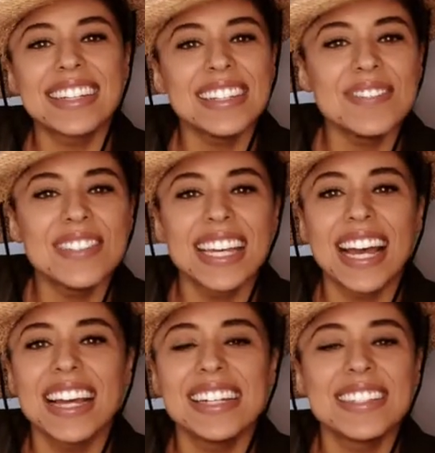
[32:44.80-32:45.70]

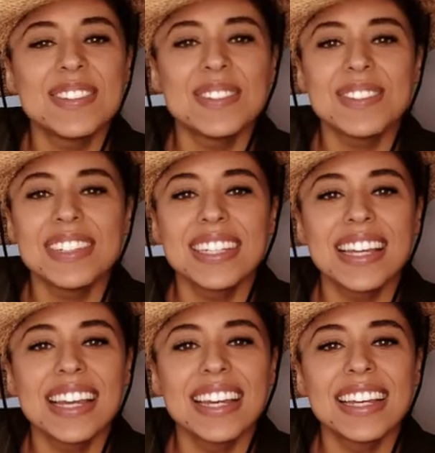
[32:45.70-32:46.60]
kommt ein
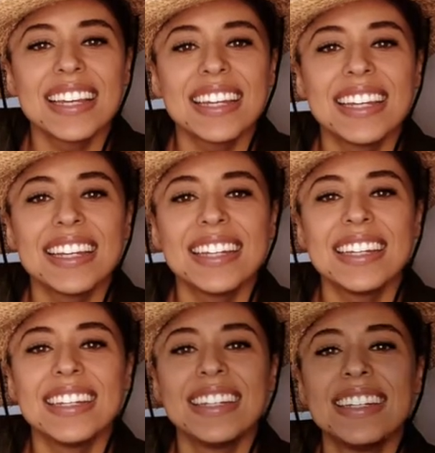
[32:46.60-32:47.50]
zu
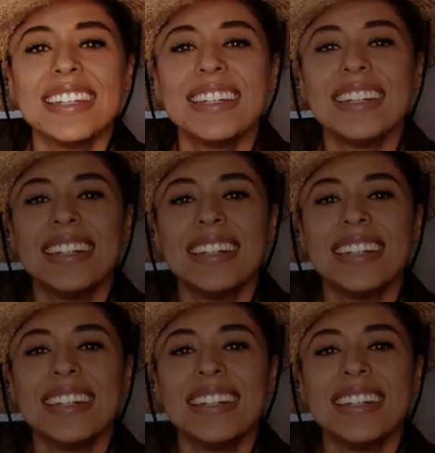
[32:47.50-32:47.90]
gehen.